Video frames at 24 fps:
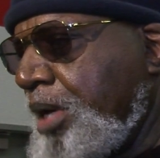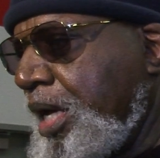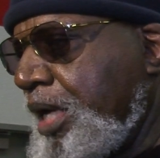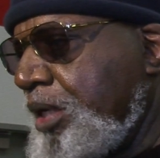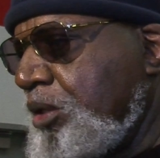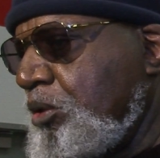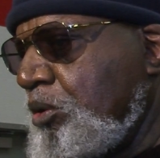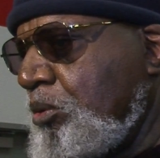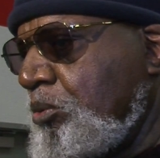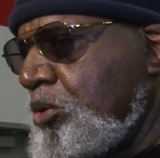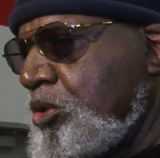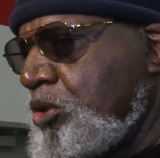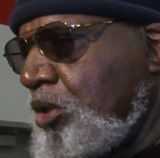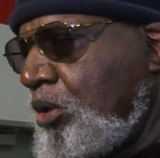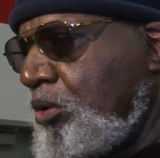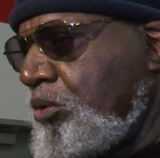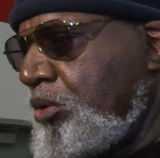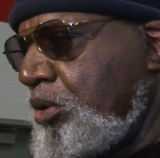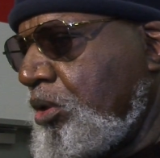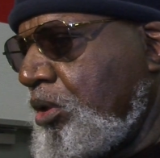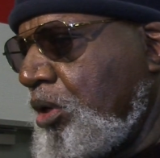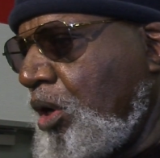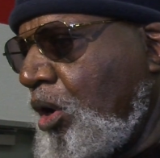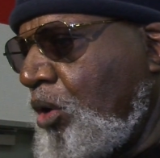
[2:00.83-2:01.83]
man who was
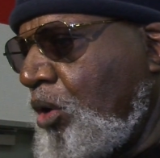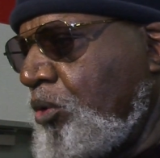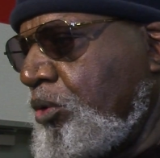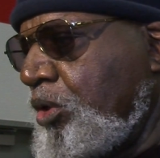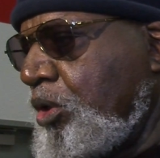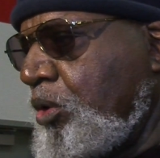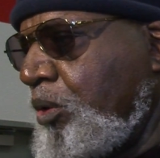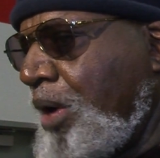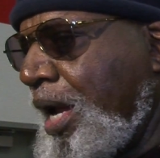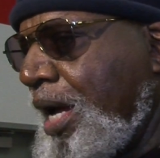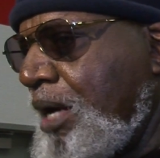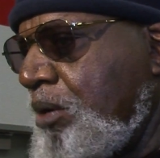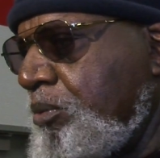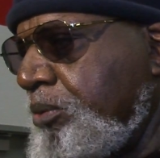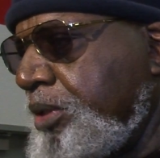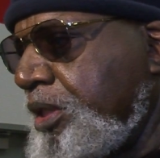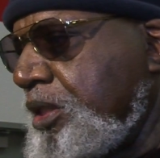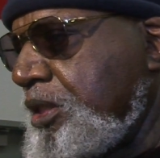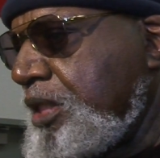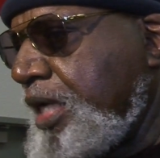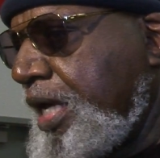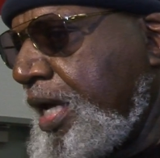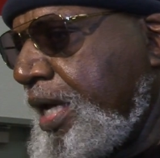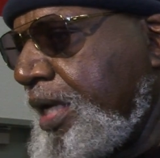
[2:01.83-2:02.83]
on the ground with
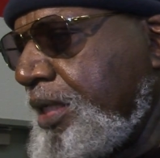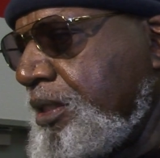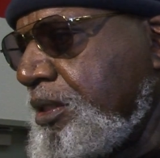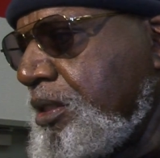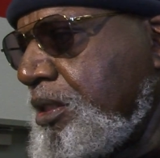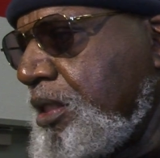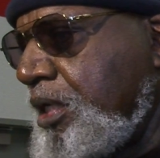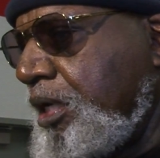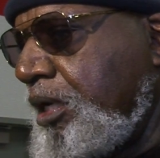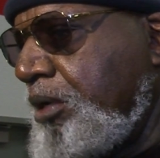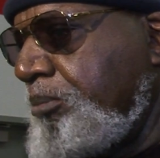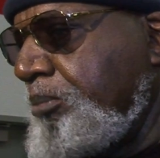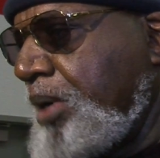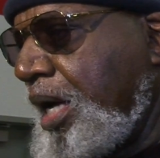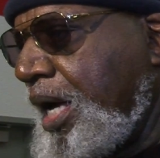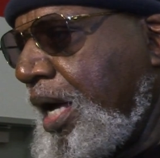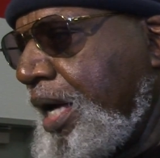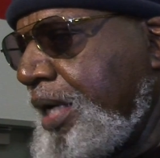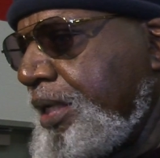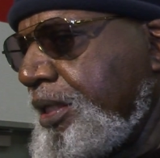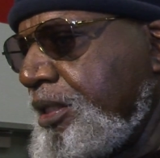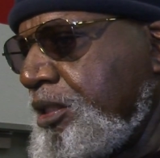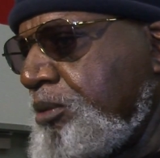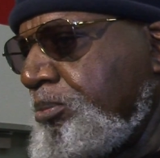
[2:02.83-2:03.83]
his hands
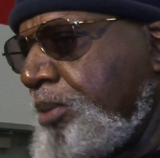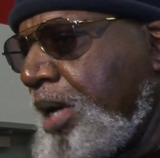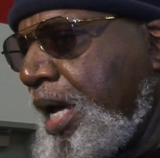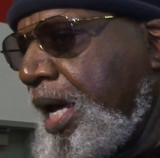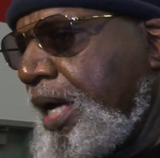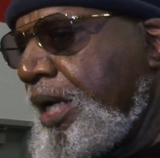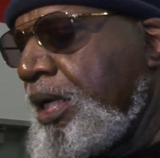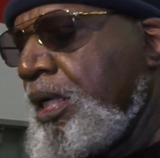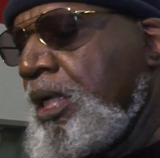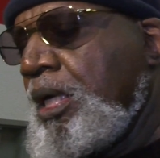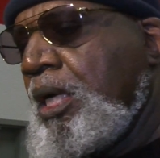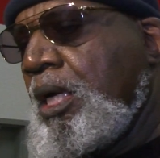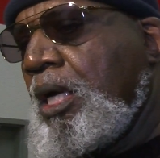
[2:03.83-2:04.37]
behind his back.